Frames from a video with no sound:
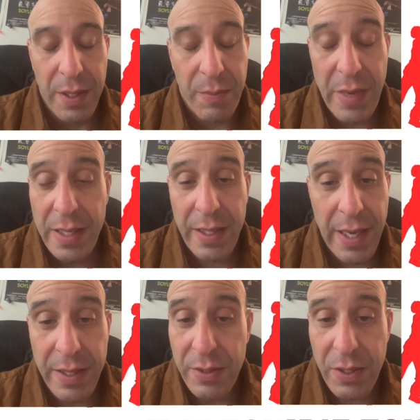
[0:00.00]

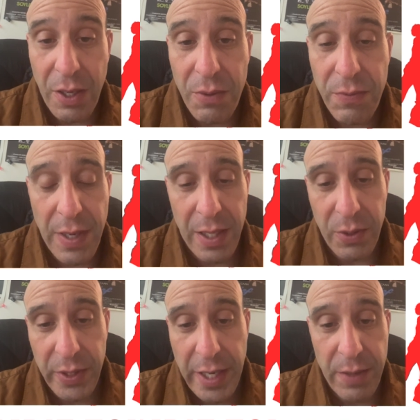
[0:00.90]
maintain its cult
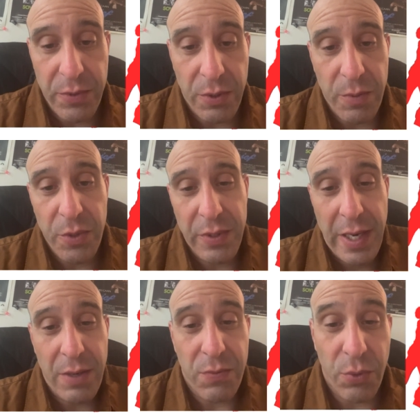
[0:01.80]
following after almost
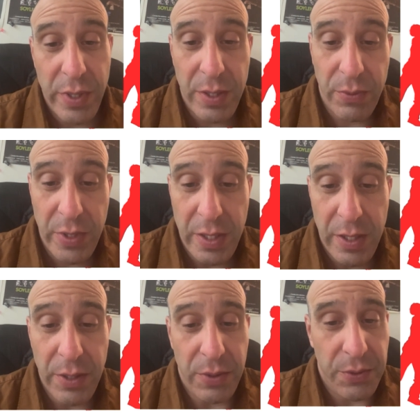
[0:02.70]
now 43
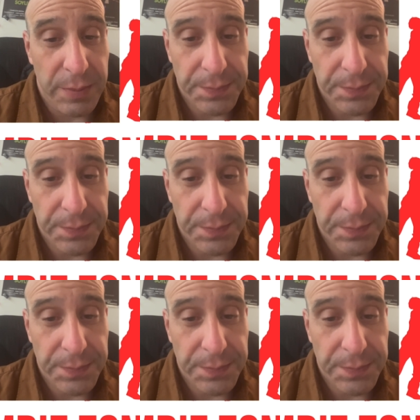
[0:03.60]
years.